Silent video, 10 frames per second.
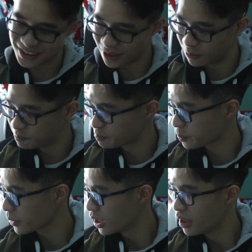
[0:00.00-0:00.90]
So
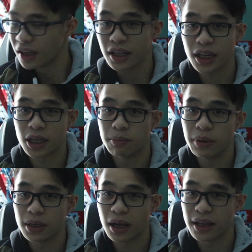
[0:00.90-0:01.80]
yeah,
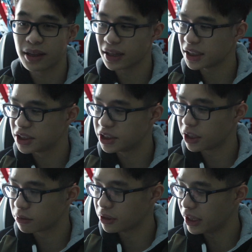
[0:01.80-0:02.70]
but I think that's
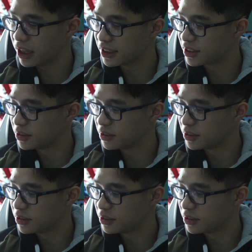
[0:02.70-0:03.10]
generally it.